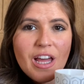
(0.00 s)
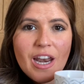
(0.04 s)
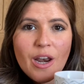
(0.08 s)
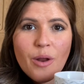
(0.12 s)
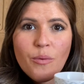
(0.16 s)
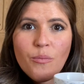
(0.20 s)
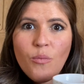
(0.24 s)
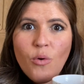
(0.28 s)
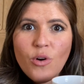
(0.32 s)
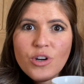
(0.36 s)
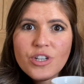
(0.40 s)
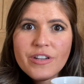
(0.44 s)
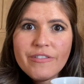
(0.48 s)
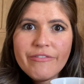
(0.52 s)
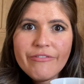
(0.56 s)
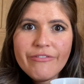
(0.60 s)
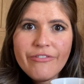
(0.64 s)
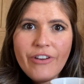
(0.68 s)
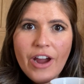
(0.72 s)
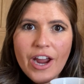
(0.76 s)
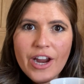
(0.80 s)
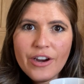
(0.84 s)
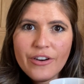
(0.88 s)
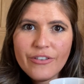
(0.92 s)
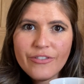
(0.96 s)
And I'm watching
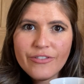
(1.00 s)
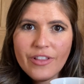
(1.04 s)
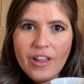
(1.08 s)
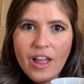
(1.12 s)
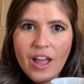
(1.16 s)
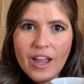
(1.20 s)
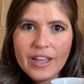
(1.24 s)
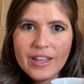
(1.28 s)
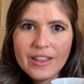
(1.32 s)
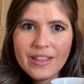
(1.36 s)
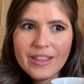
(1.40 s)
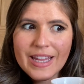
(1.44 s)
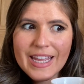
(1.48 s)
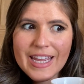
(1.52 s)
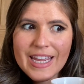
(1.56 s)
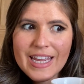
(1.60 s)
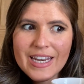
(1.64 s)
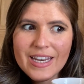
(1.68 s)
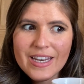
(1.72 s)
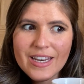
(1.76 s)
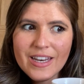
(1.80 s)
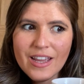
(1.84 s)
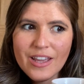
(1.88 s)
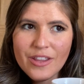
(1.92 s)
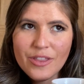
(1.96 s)
Firefly
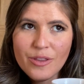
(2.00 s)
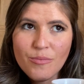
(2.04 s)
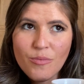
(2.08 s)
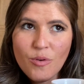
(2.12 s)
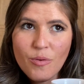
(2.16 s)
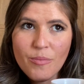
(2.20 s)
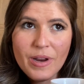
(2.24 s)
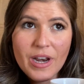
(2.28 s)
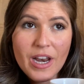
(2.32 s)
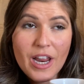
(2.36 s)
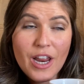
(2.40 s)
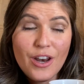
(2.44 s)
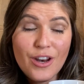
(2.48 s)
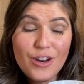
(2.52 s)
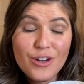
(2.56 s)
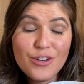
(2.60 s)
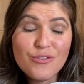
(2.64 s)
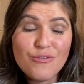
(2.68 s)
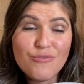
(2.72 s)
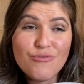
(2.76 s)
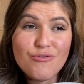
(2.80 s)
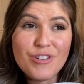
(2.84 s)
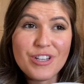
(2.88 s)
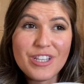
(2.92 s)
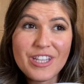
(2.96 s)
Lane at the moment and it's
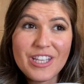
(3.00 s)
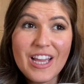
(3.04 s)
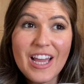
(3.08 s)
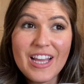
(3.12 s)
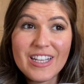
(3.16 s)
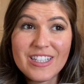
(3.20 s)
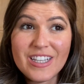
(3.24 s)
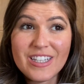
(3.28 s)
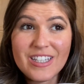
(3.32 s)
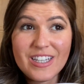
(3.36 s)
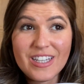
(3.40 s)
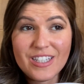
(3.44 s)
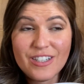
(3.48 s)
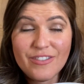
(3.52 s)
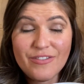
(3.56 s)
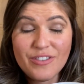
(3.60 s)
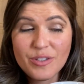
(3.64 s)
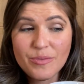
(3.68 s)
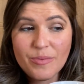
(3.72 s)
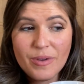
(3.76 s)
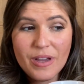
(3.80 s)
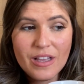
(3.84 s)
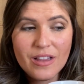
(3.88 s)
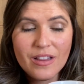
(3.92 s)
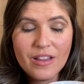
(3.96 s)
really, it's addictive as
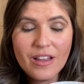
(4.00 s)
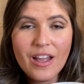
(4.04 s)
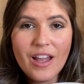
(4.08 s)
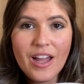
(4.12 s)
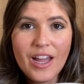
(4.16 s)
well.